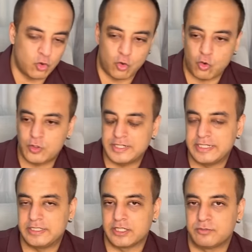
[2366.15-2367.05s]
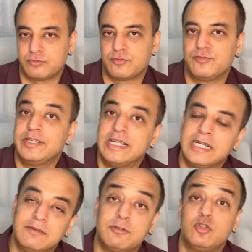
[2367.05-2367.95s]
or in terms of
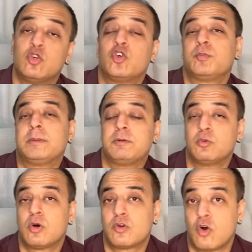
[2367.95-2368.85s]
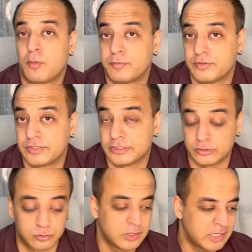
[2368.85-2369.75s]
dealing with those people who are opposite to you.